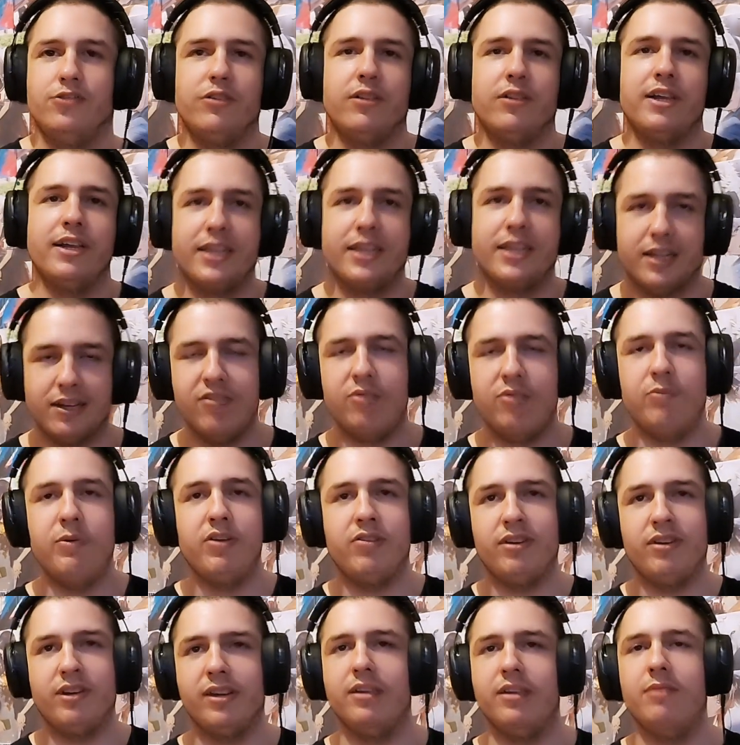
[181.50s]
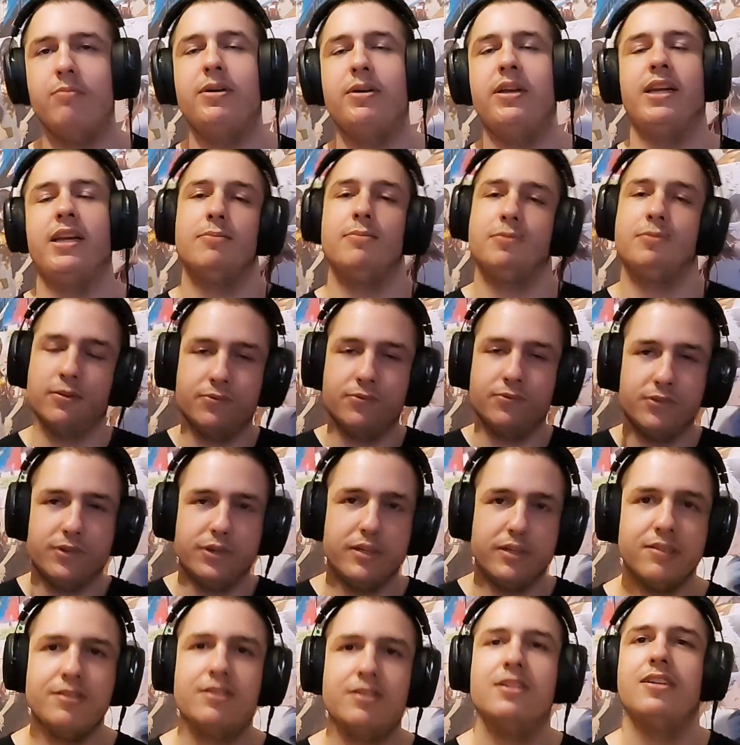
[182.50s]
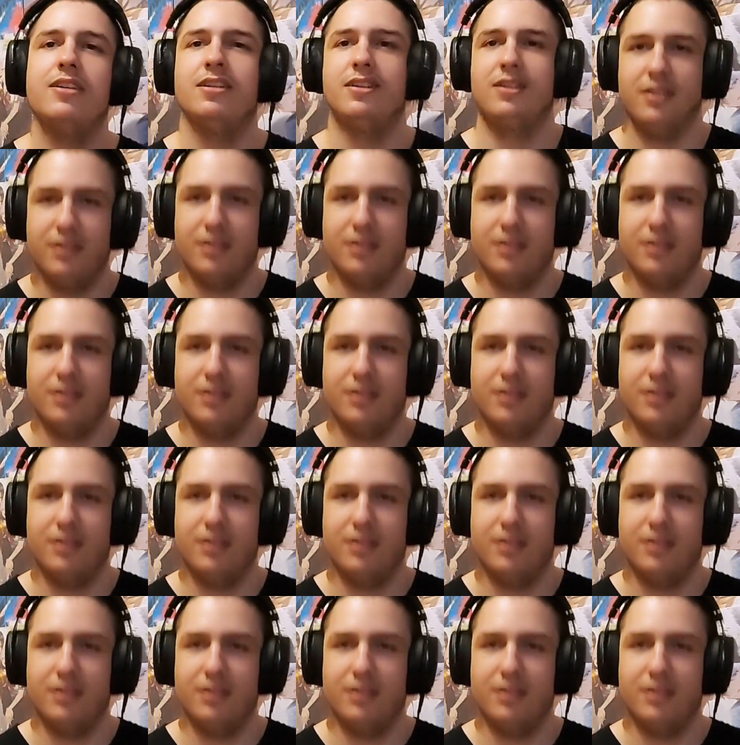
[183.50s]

you're just like anticipating and being active for it.